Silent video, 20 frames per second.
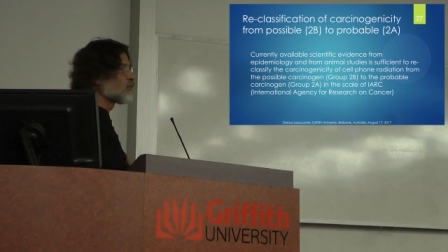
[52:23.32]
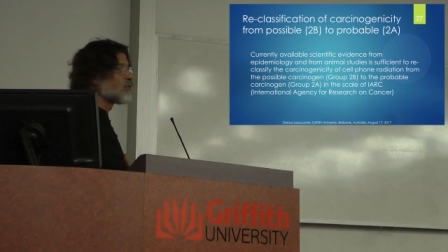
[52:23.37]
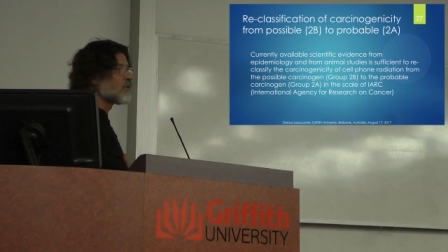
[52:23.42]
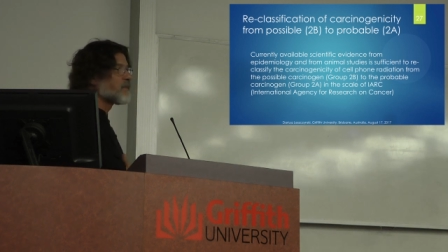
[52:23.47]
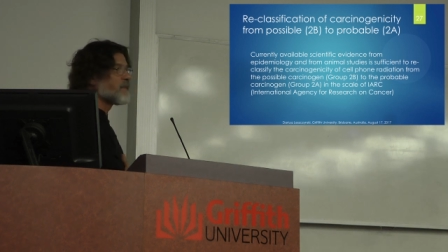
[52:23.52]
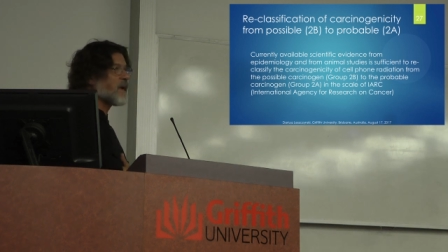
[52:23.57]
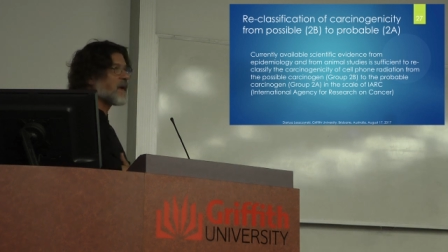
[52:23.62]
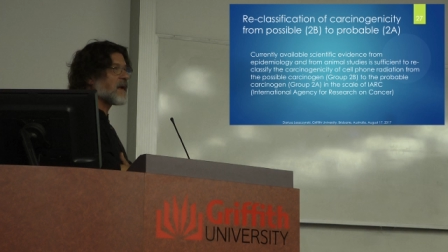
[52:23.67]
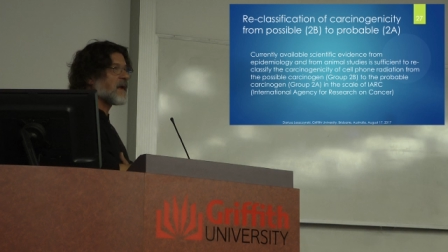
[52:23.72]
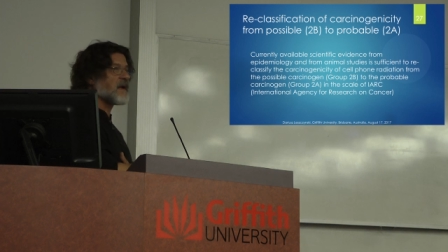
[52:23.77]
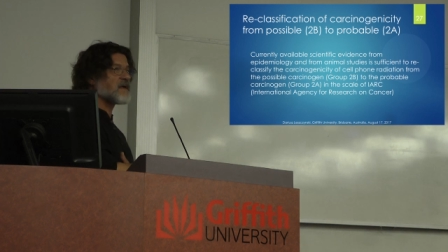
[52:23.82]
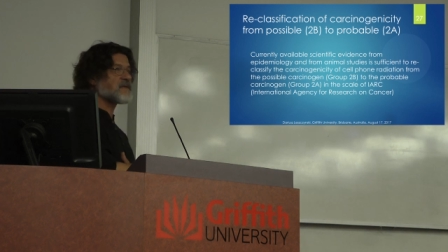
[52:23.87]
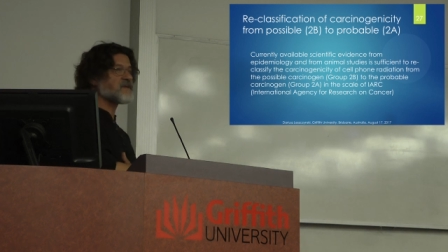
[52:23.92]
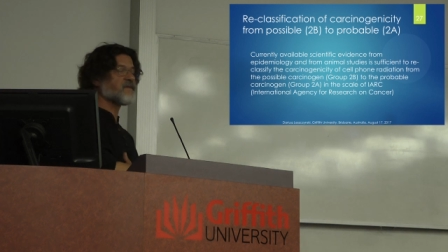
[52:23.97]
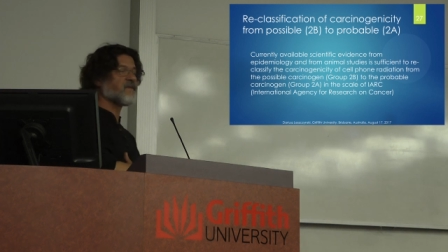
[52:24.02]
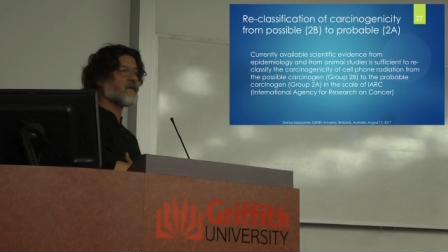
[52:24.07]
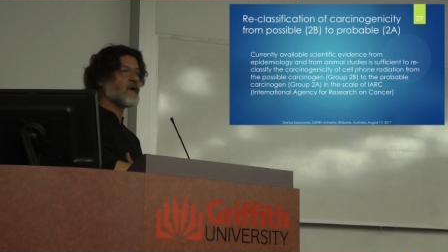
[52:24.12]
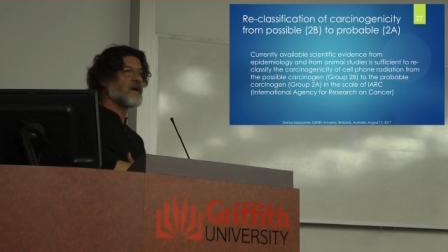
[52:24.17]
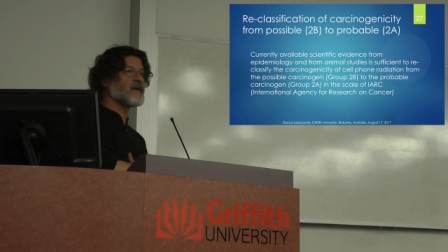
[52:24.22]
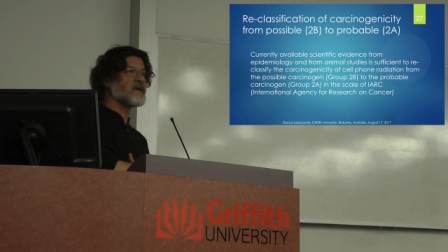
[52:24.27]
it could be
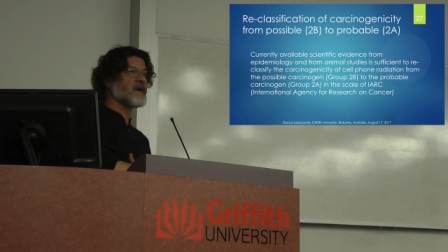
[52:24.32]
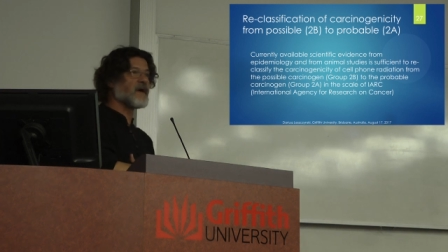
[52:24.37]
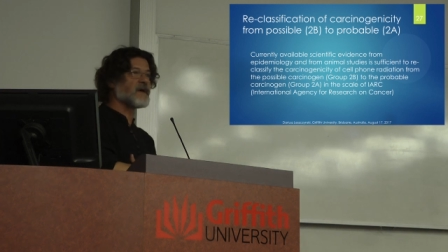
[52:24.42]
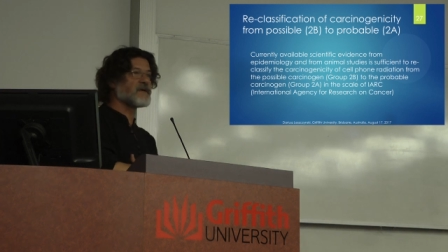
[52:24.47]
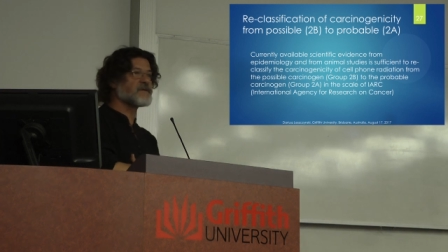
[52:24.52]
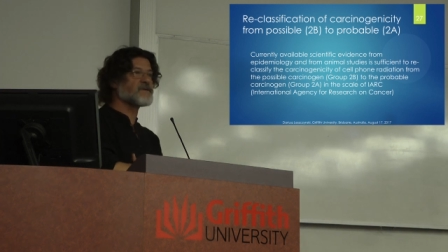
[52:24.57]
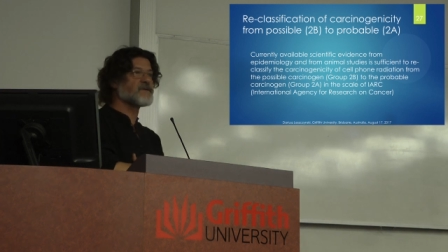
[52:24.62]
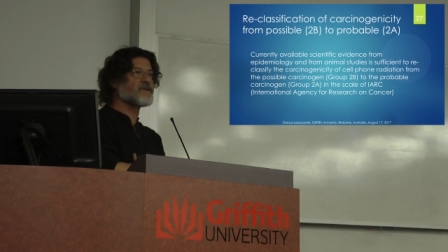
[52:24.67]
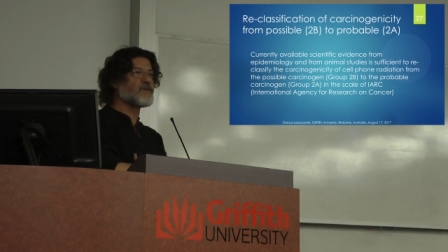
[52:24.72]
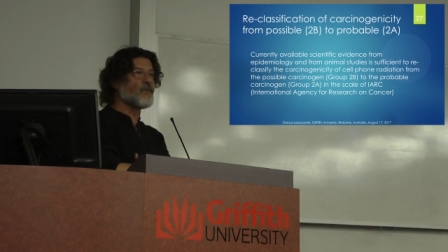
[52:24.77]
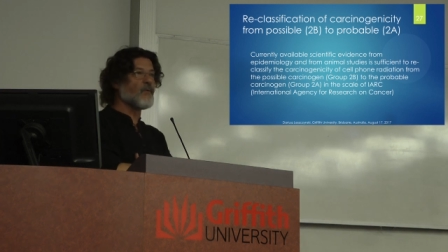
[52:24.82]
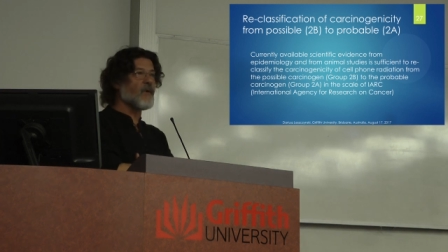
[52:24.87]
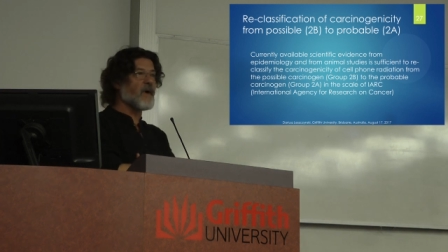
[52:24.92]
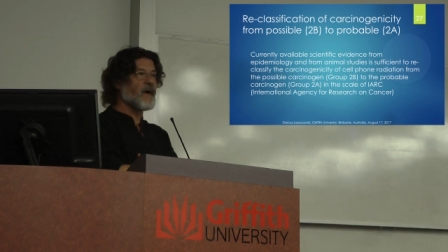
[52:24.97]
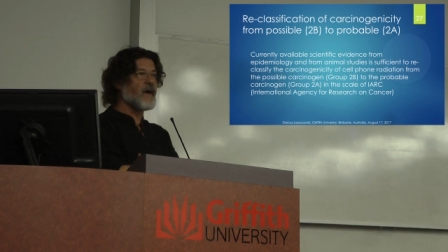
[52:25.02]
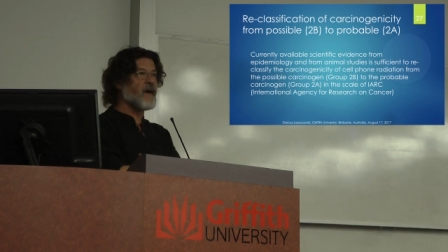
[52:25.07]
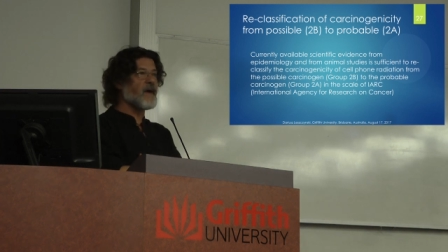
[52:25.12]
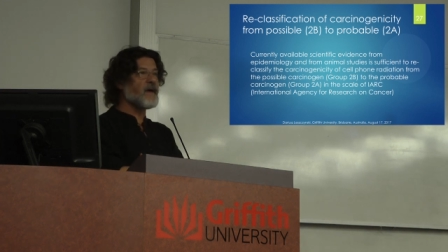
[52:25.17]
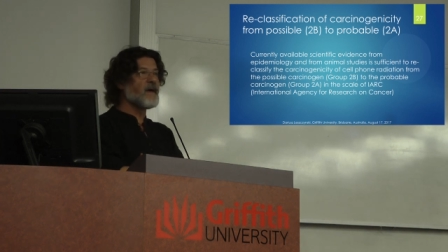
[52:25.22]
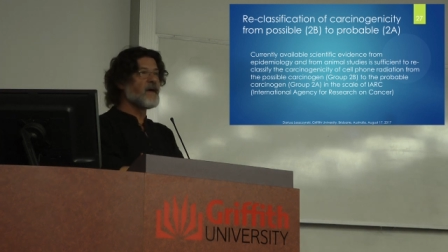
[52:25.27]
classified as
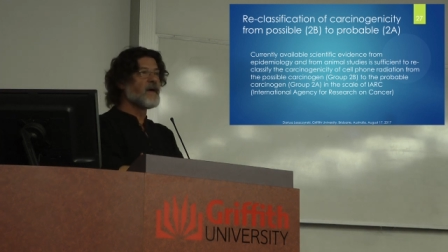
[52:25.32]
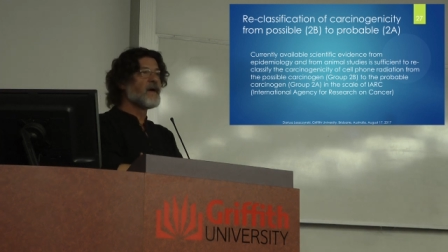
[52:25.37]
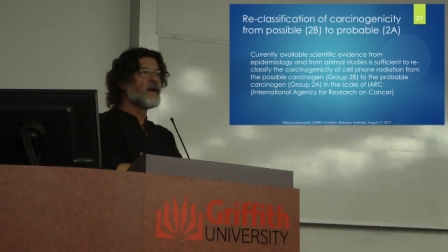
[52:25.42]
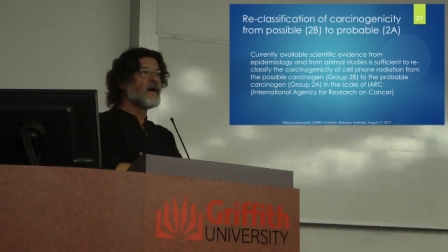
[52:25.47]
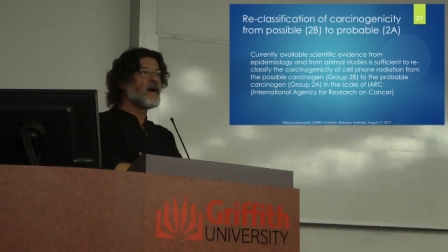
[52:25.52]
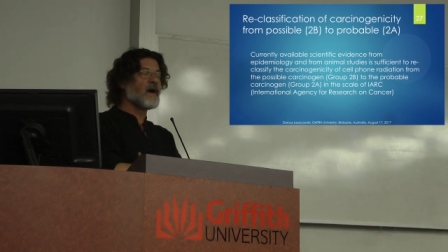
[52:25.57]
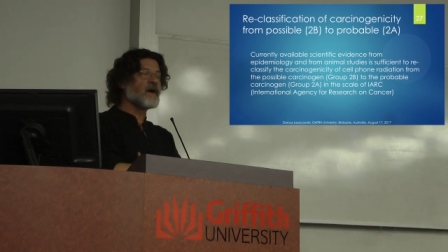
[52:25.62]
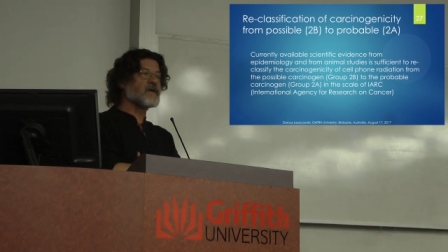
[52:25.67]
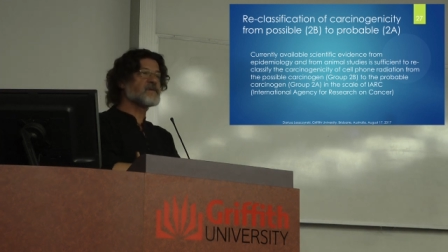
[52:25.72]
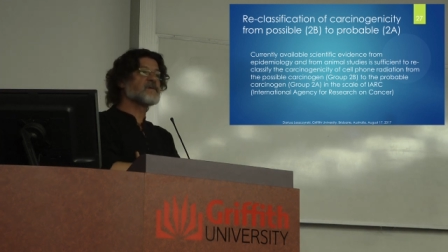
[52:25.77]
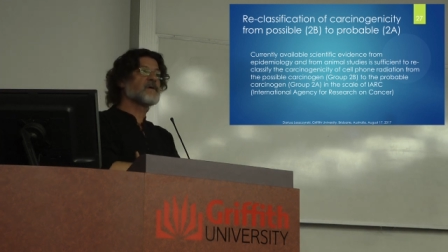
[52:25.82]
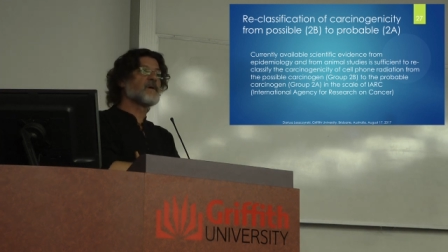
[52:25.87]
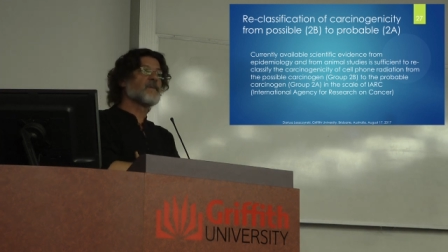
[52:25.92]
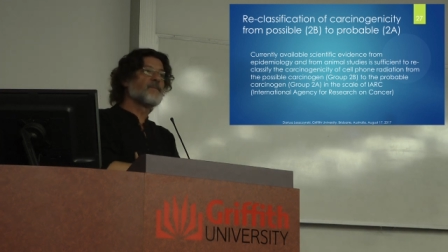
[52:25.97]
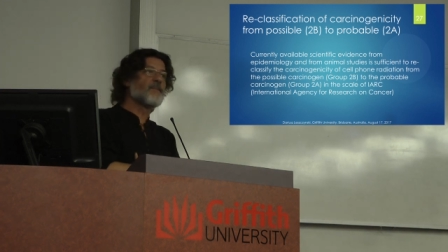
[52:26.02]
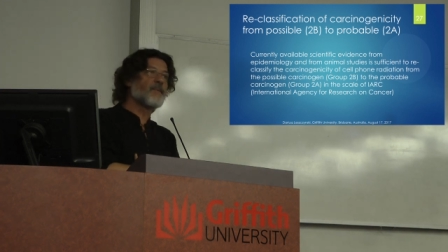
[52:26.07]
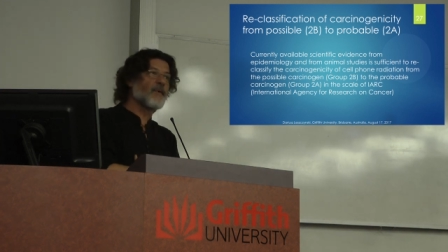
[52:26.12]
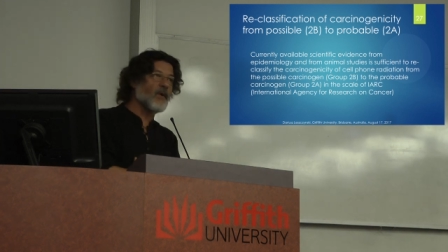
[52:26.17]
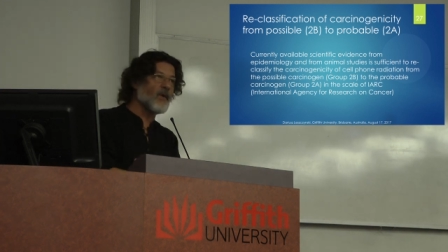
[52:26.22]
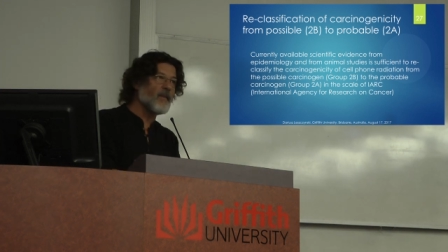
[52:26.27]
2A
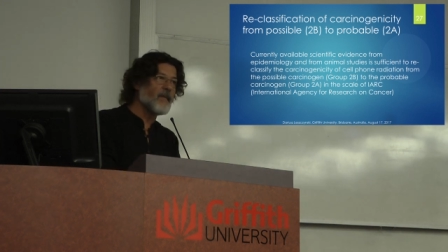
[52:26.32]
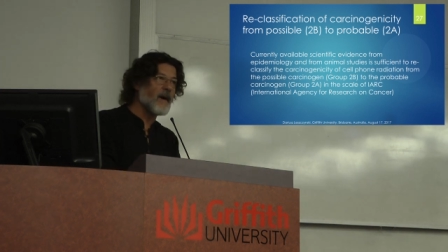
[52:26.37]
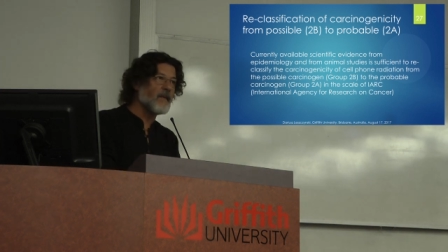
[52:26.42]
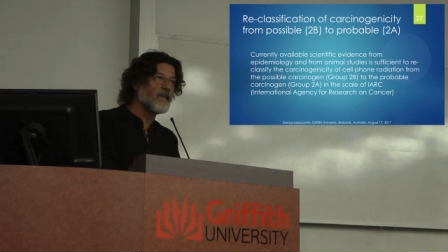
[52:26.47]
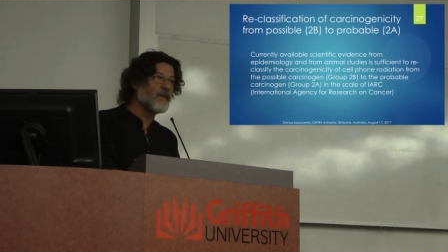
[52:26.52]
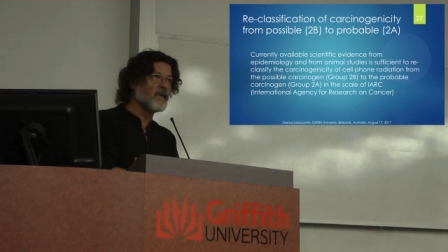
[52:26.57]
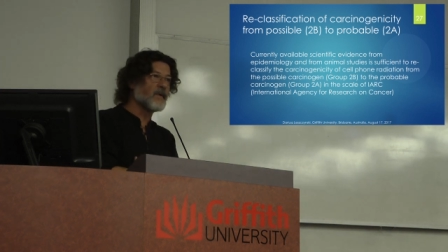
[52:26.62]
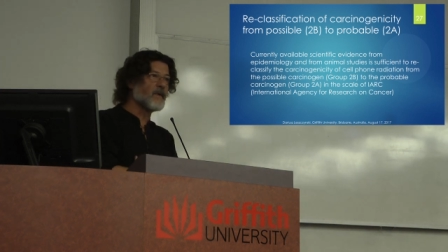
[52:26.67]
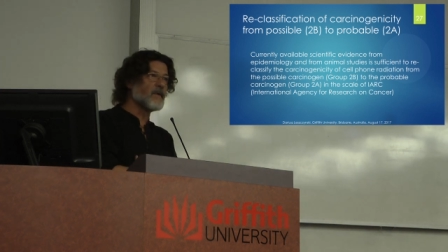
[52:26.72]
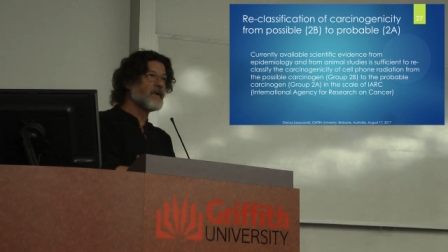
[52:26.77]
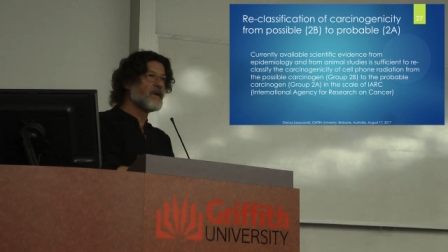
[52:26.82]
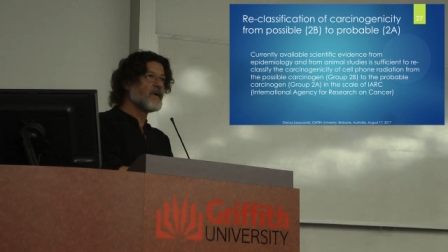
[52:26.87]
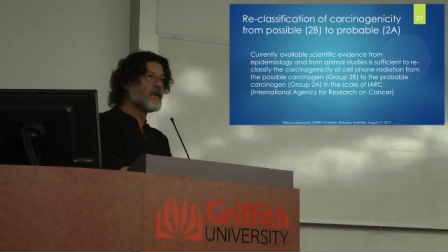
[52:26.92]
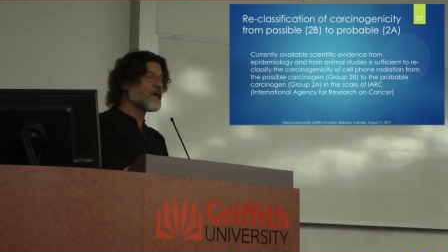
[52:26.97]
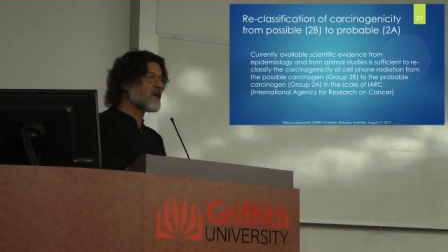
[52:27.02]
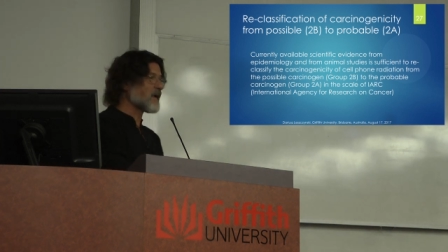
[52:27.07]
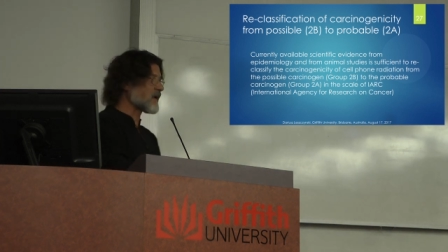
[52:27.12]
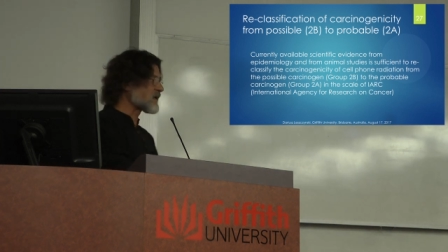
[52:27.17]
as probable